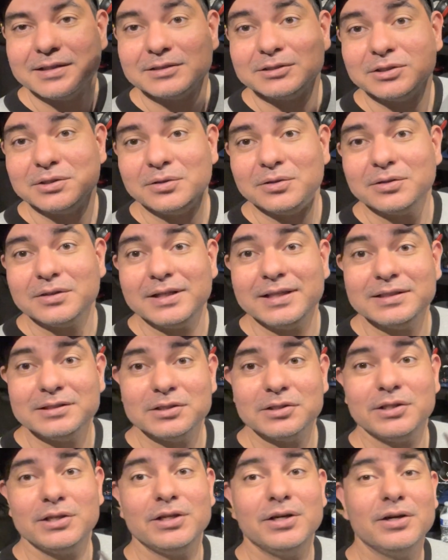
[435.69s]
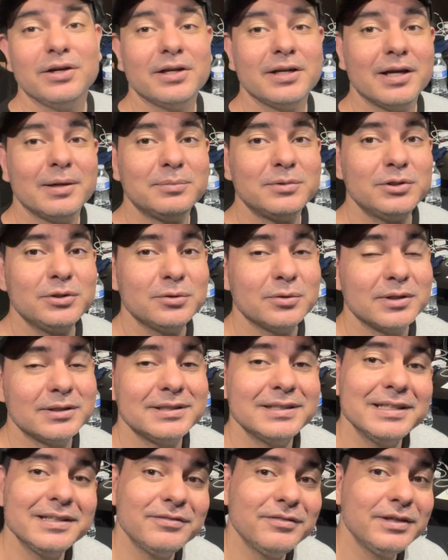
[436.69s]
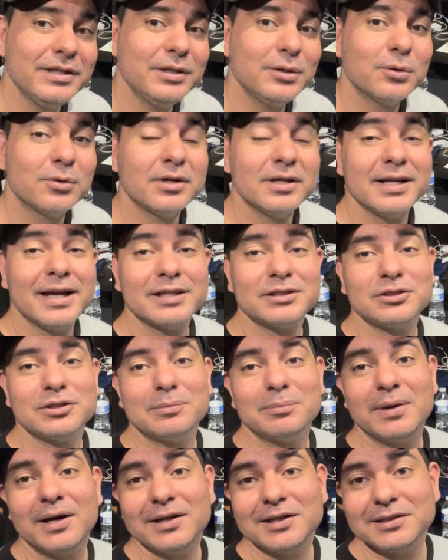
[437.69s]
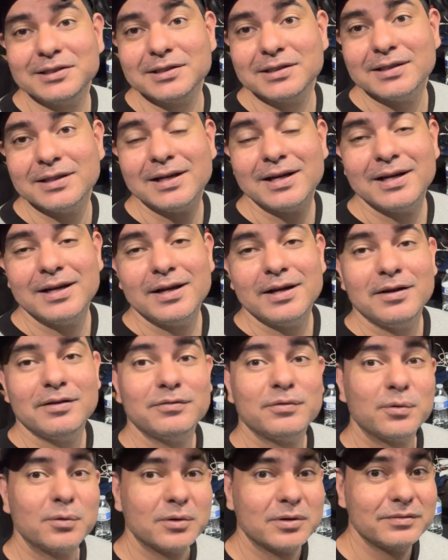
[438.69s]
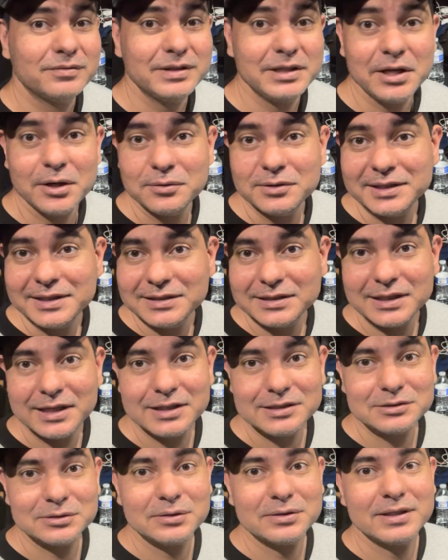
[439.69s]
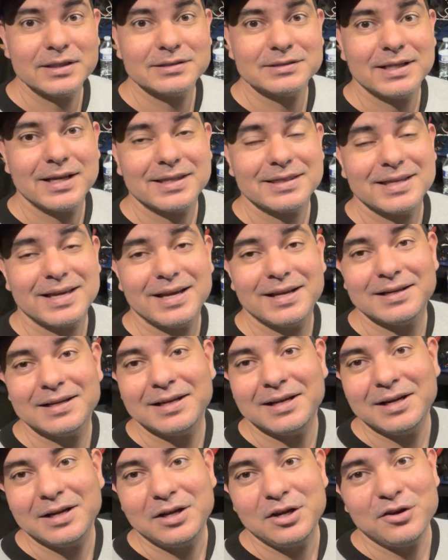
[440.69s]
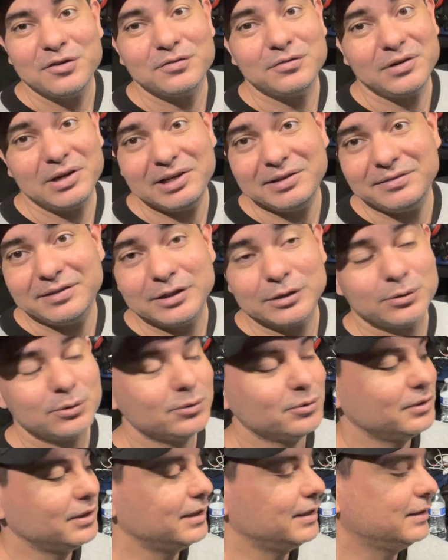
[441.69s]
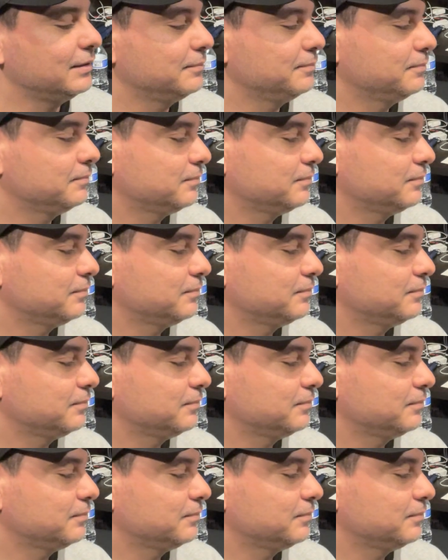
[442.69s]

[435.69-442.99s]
So you can easily hook it up to a TV or an extra monitor for video DJs or things like that. Very, very cool there.